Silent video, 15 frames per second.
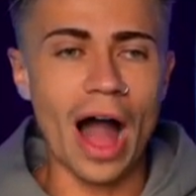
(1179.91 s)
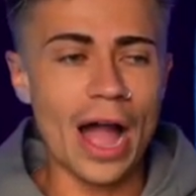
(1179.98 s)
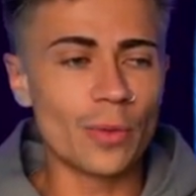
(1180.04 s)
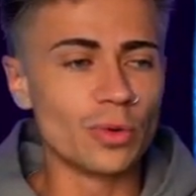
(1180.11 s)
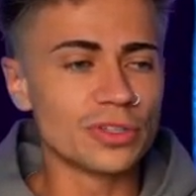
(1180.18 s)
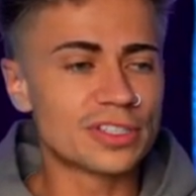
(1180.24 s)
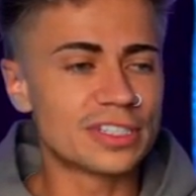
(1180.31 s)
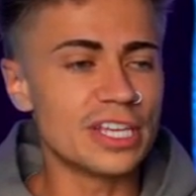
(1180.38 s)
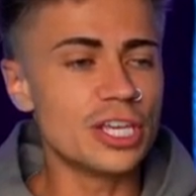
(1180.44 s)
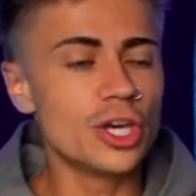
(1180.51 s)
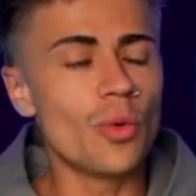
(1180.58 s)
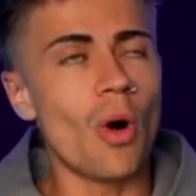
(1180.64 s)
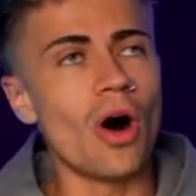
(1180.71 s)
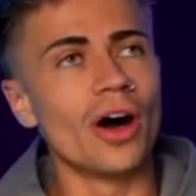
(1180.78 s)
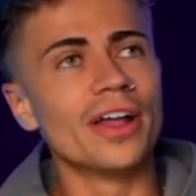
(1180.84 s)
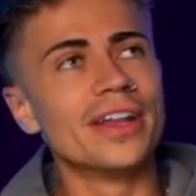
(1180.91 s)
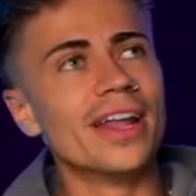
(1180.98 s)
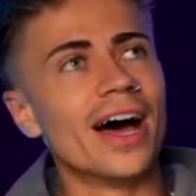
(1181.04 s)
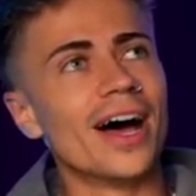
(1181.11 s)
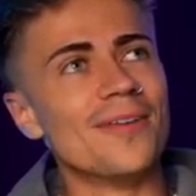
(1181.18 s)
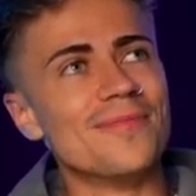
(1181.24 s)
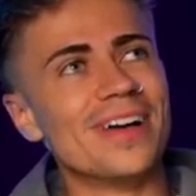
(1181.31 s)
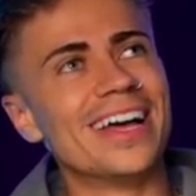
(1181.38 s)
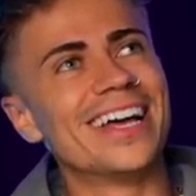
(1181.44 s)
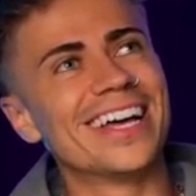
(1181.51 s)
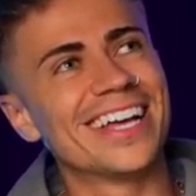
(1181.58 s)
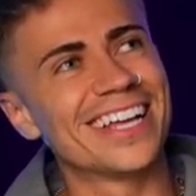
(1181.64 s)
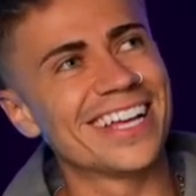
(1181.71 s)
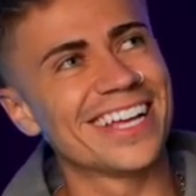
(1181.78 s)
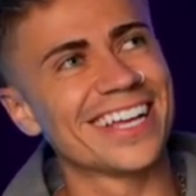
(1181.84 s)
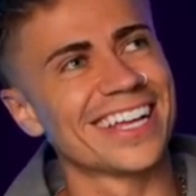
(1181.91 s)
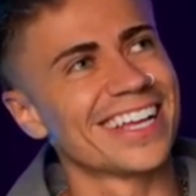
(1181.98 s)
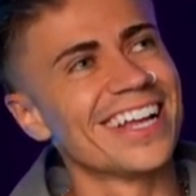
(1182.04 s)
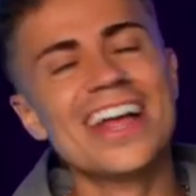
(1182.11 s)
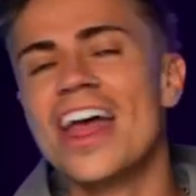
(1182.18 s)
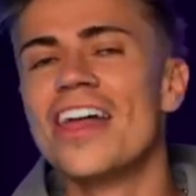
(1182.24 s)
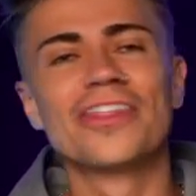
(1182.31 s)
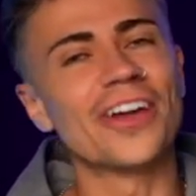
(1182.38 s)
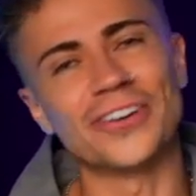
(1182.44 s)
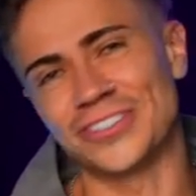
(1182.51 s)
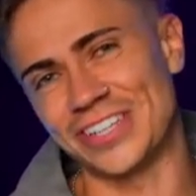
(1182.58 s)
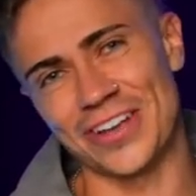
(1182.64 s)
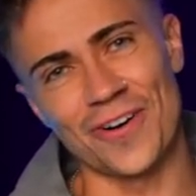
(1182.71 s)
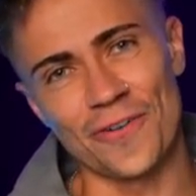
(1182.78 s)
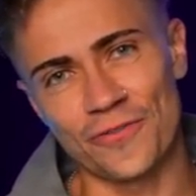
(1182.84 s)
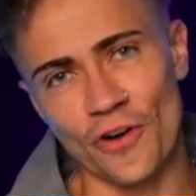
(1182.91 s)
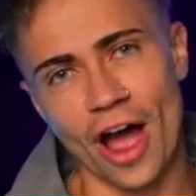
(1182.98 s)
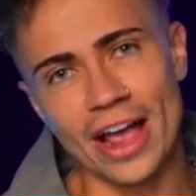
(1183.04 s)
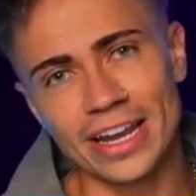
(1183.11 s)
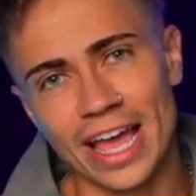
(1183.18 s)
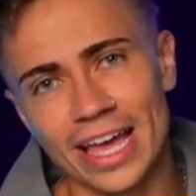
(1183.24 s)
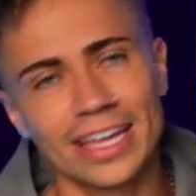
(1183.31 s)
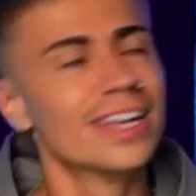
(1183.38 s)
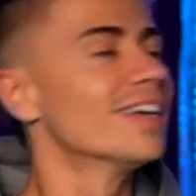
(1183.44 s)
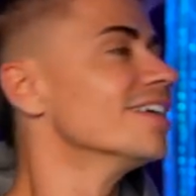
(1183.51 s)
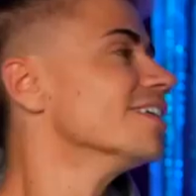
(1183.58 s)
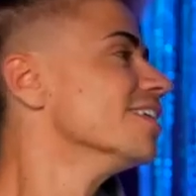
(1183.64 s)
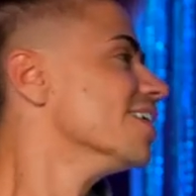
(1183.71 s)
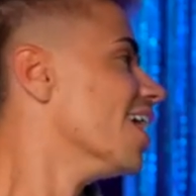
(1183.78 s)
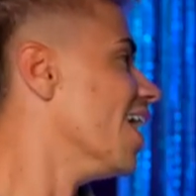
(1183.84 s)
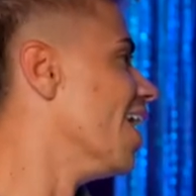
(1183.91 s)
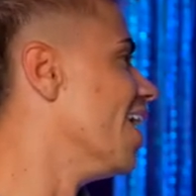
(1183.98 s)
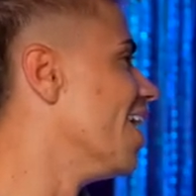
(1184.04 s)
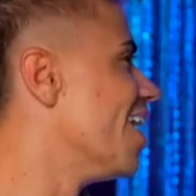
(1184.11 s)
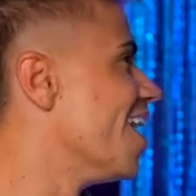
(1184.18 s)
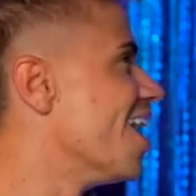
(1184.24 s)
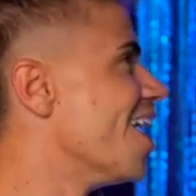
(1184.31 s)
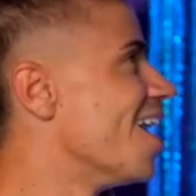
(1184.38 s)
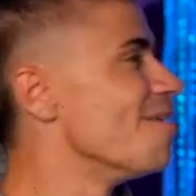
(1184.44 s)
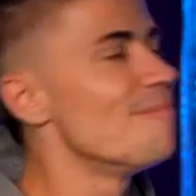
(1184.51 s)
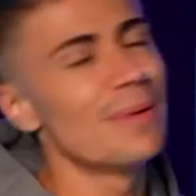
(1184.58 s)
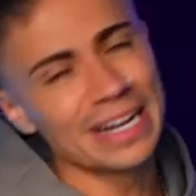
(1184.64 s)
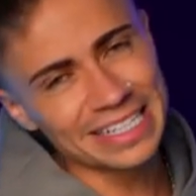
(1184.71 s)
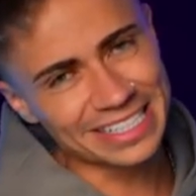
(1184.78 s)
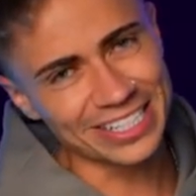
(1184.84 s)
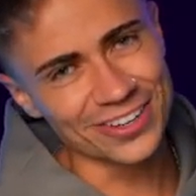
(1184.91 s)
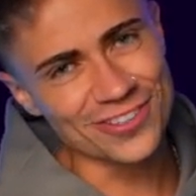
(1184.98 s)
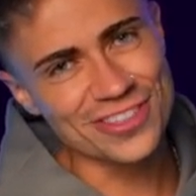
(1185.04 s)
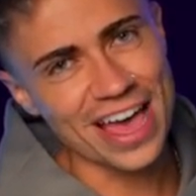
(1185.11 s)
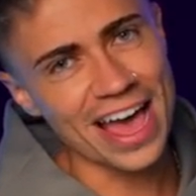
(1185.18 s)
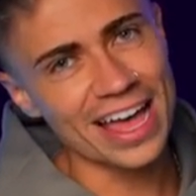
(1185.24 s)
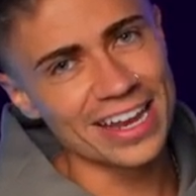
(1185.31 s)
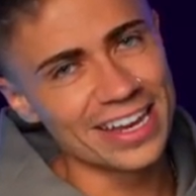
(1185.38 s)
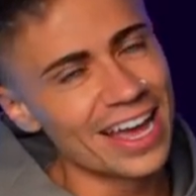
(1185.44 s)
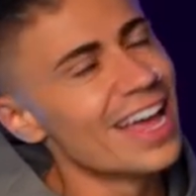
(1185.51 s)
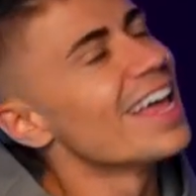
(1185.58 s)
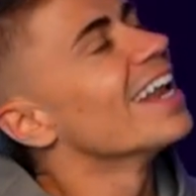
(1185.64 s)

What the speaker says: I will see you on Thursday or Friday But until then,